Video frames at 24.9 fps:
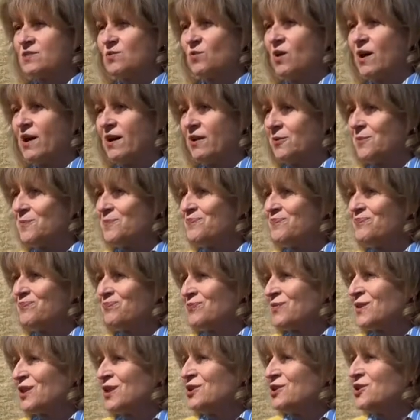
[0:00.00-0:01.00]
well.
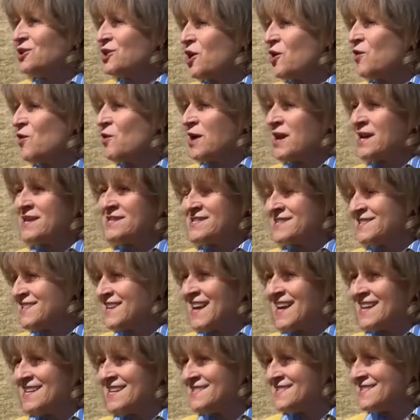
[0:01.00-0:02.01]
You know,
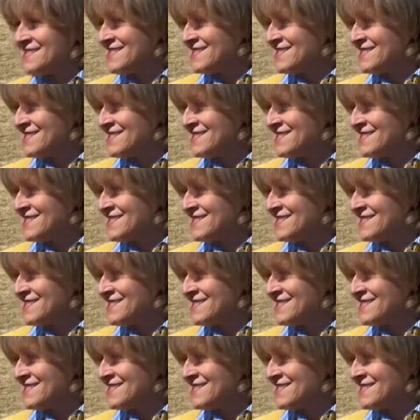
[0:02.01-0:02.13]
as